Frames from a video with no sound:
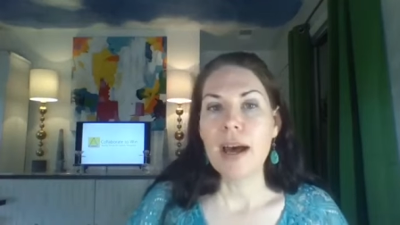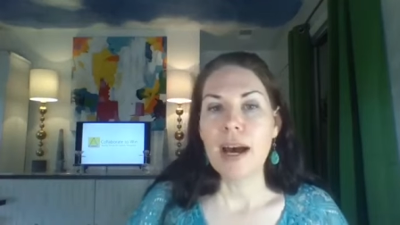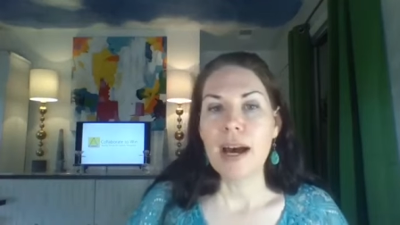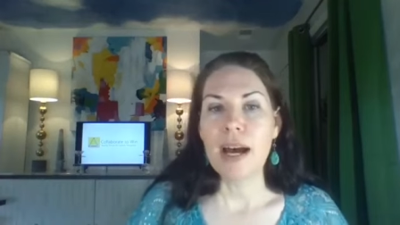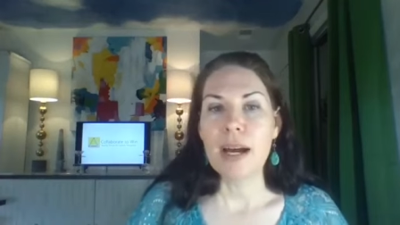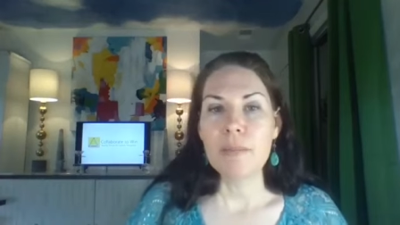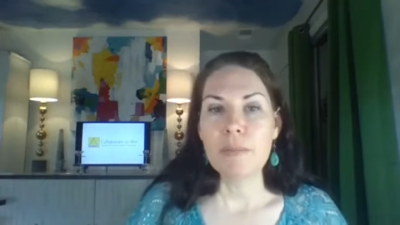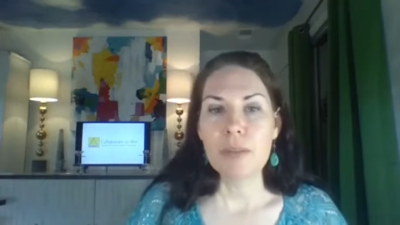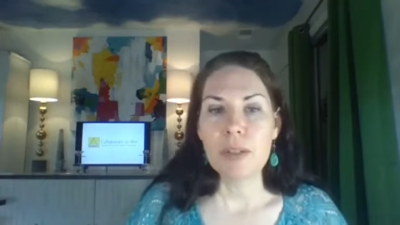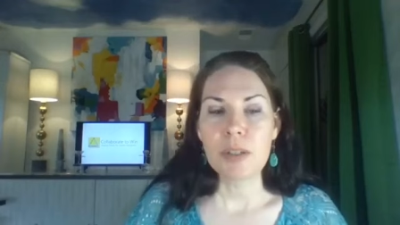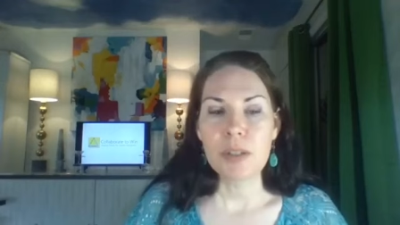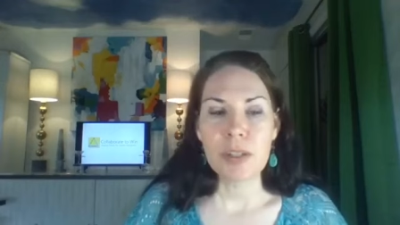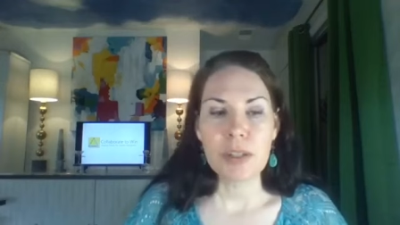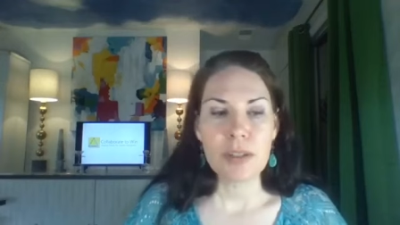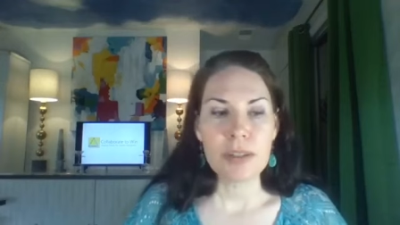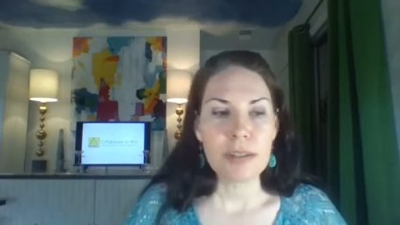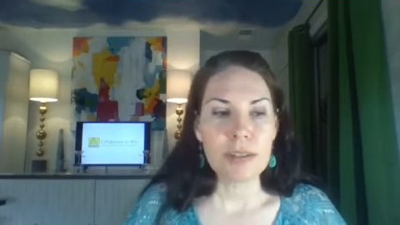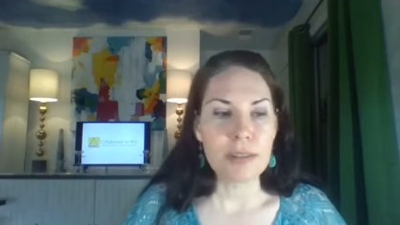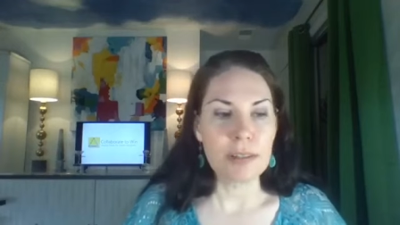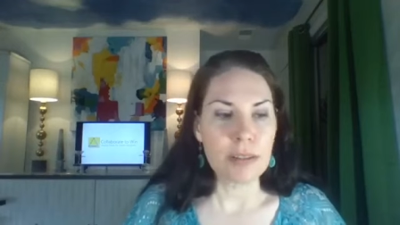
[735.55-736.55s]
I'm
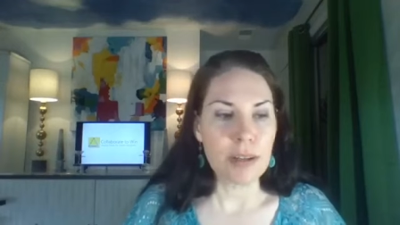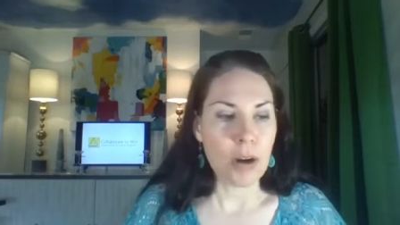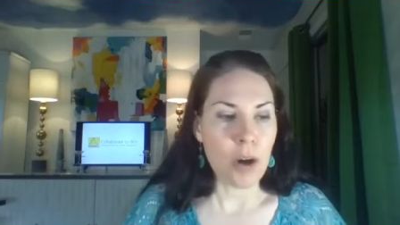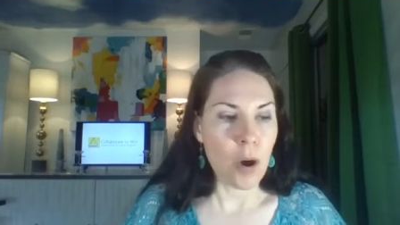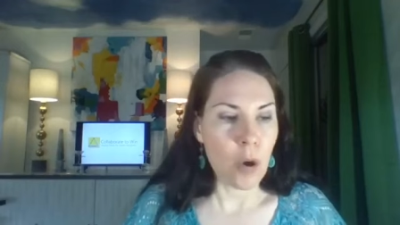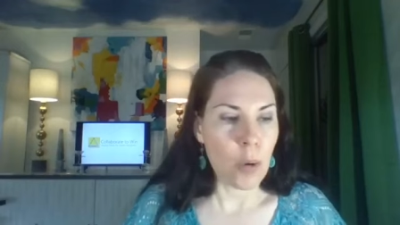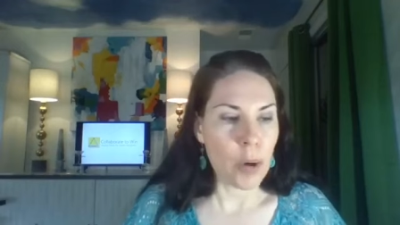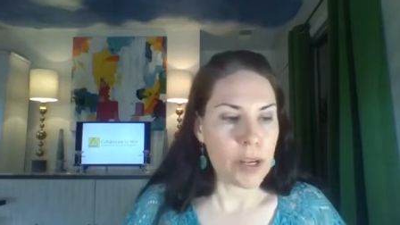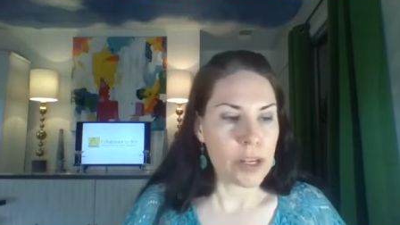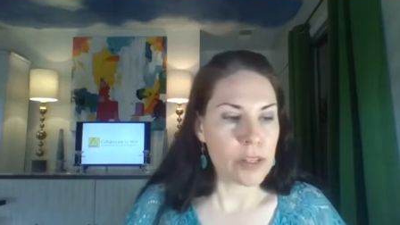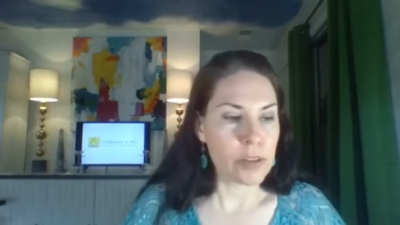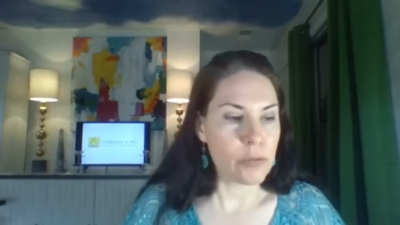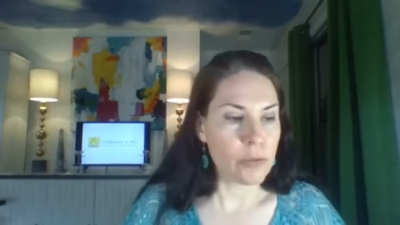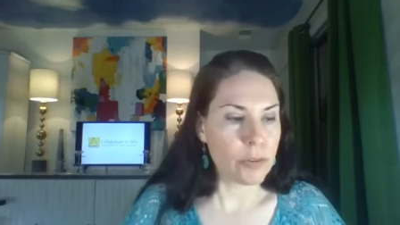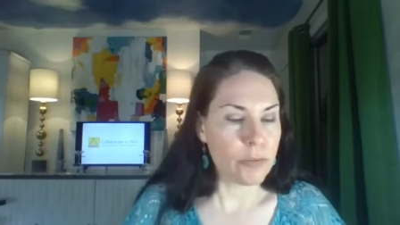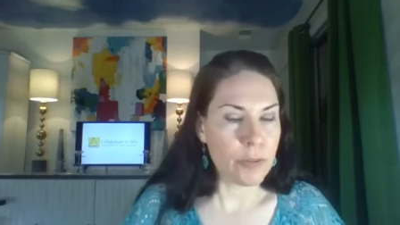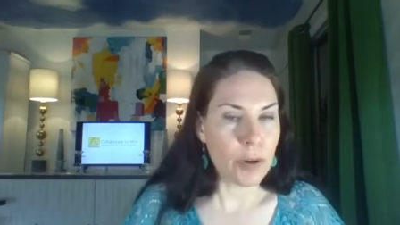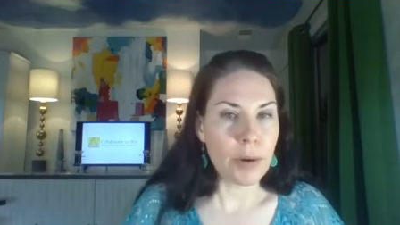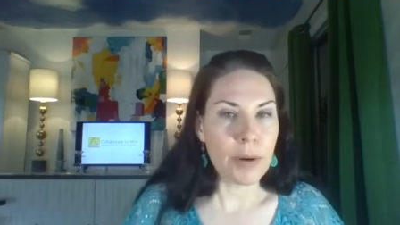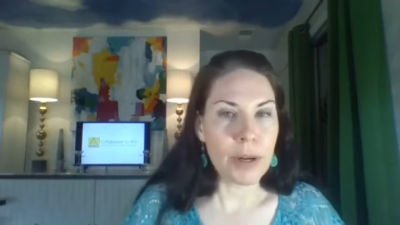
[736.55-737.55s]
still always
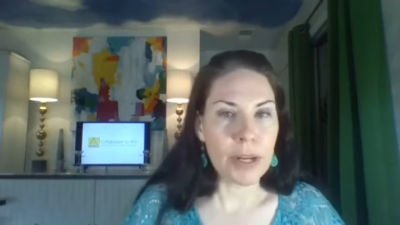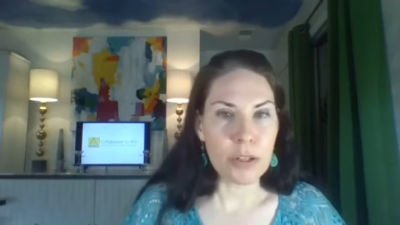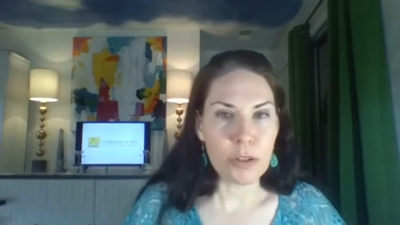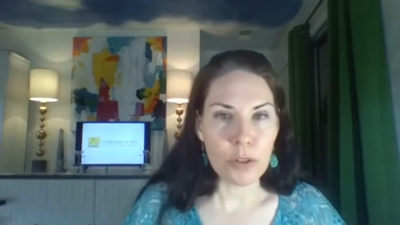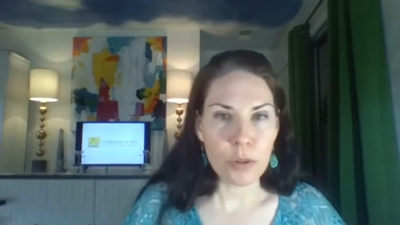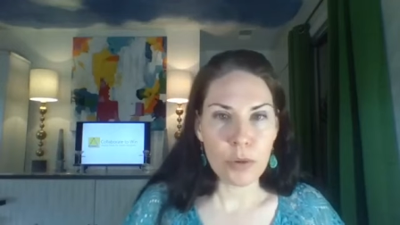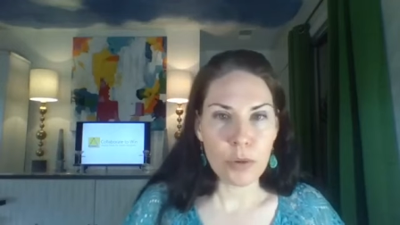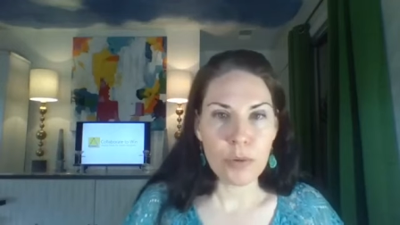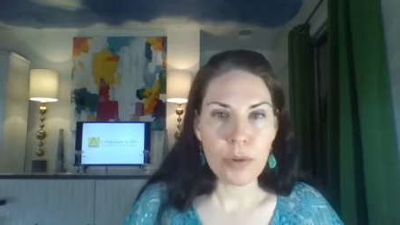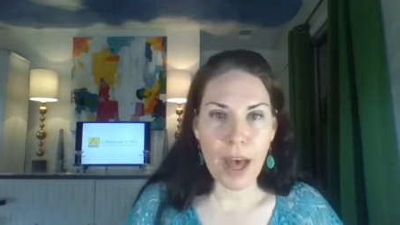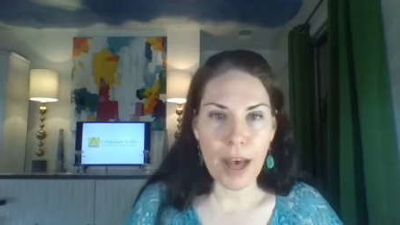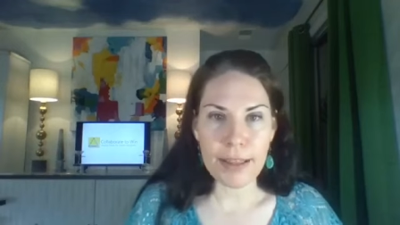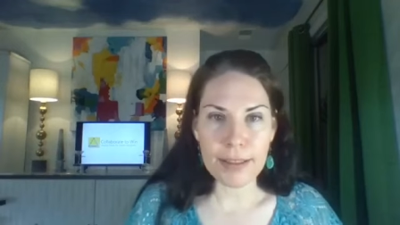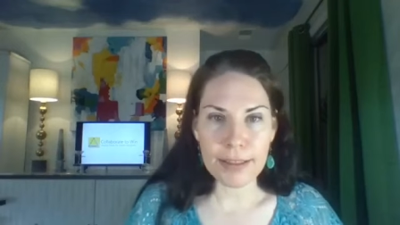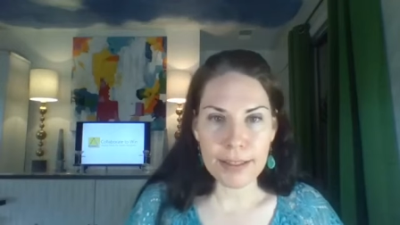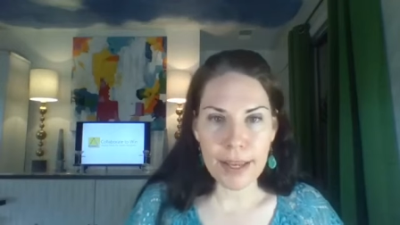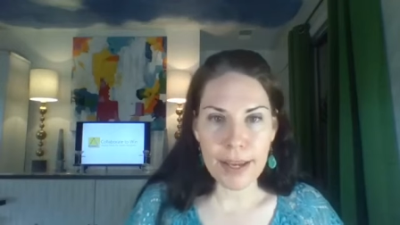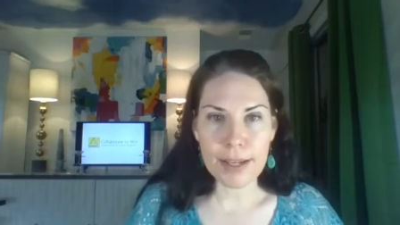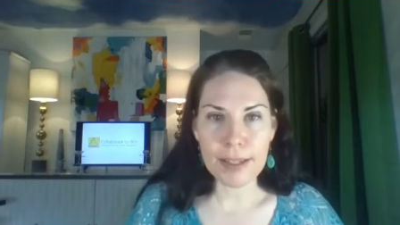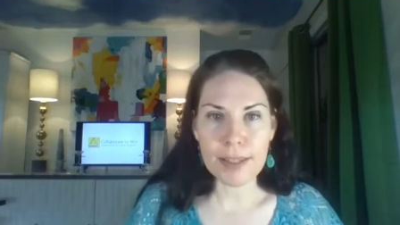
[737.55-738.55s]
referring to that
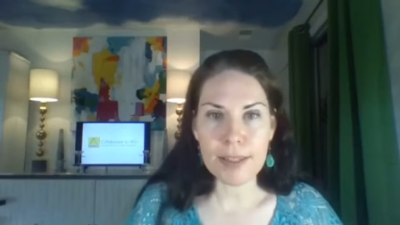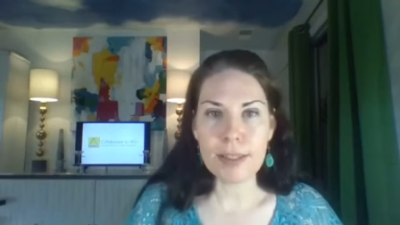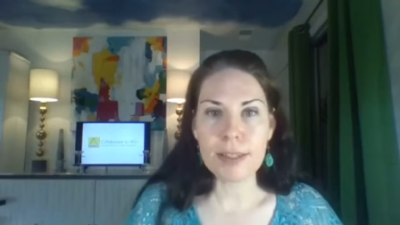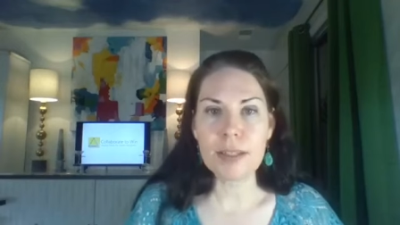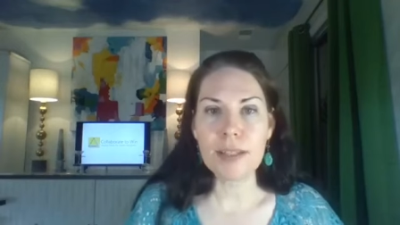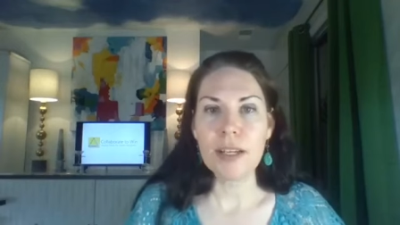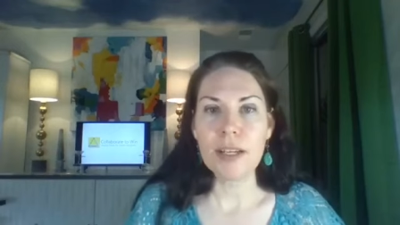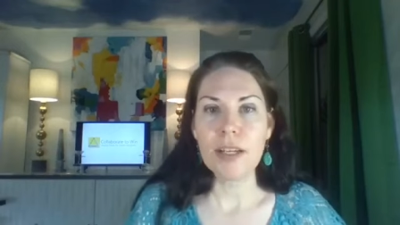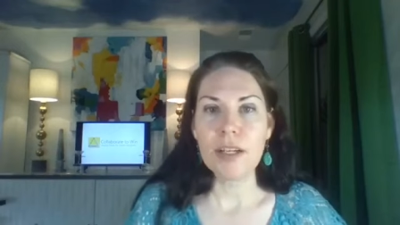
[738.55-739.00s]
list